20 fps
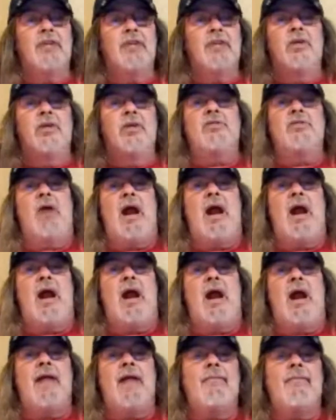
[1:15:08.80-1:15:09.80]
dry.
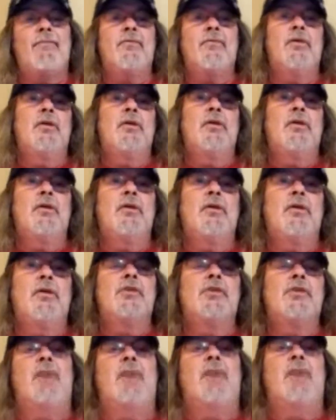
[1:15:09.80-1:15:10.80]
So I've
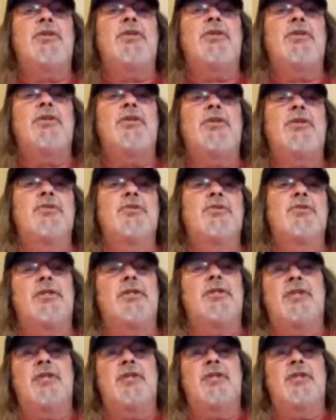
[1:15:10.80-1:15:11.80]
been using
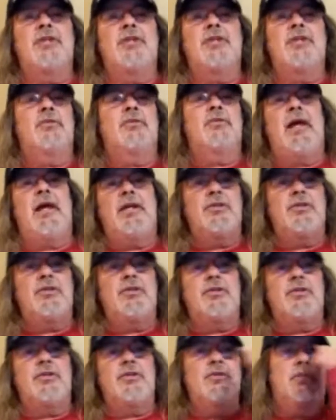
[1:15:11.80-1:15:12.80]
conditioner, but I didn't use
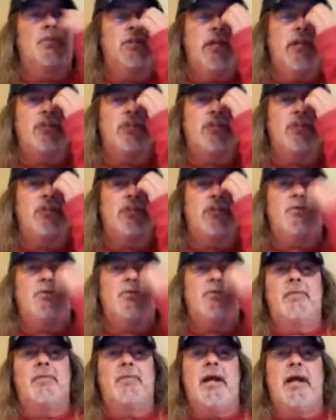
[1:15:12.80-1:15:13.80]
conditioner in my
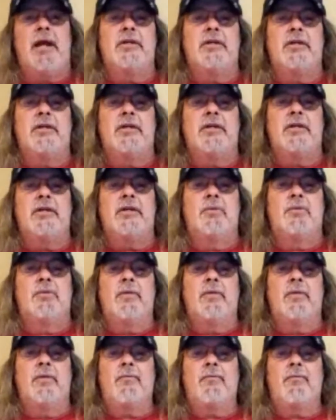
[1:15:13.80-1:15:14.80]
hair this morning.
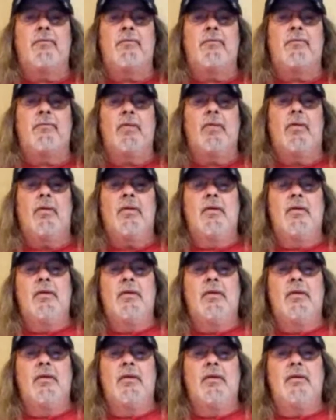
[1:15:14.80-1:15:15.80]

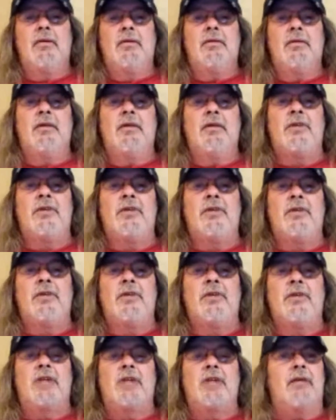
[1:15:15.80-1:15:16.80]
And it feels
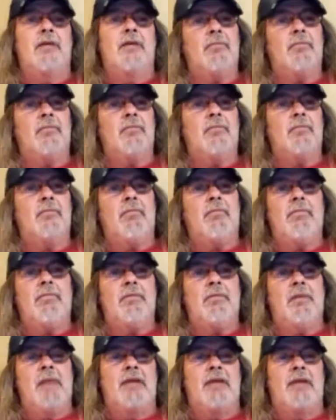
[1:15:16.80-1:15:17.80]
like I'm
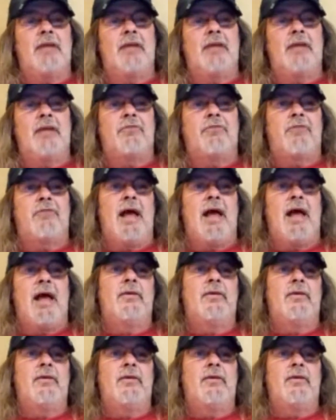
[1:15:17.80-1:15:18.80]
about to fly a
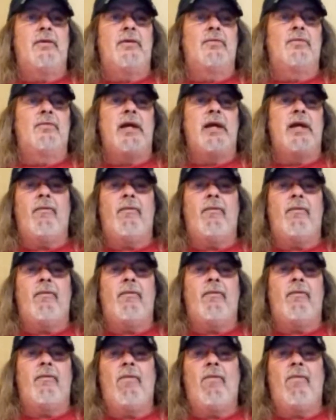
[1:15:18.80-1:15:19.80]
darn way.
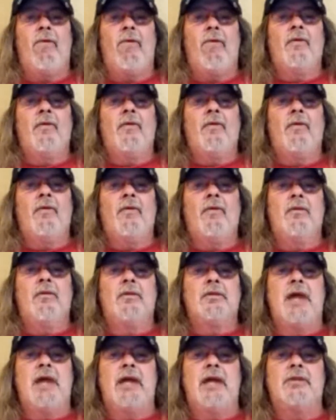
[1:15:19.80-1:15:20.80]

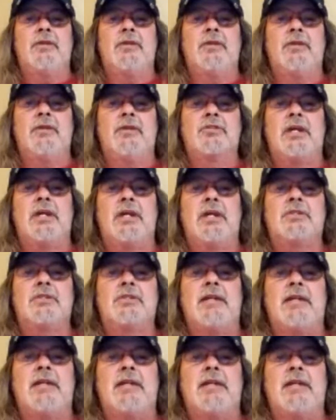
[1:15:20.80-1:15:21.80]
Dagnall says a
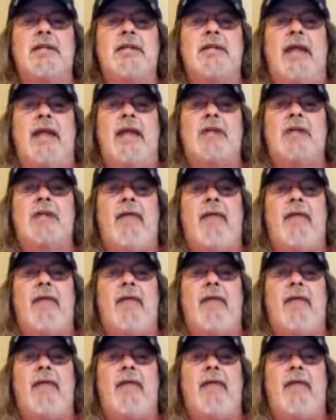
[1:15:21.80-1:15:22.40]
Dallas hat.